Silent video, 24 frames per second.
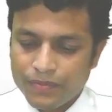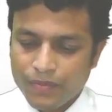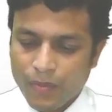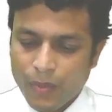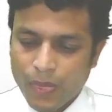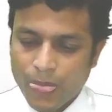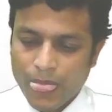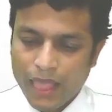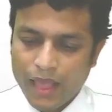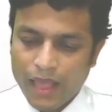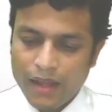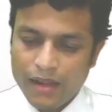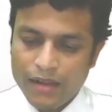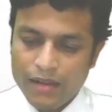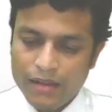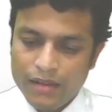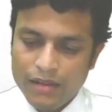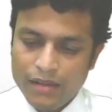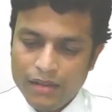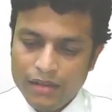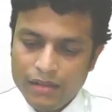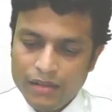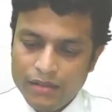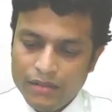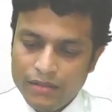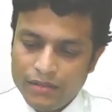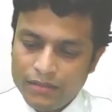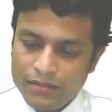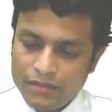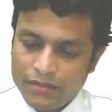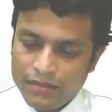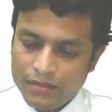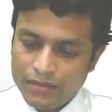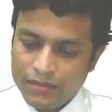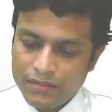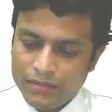
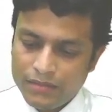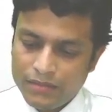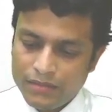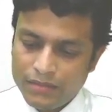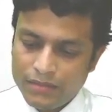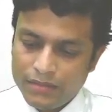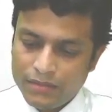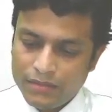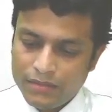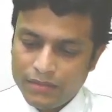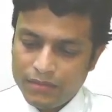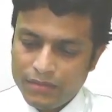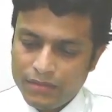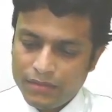(silence)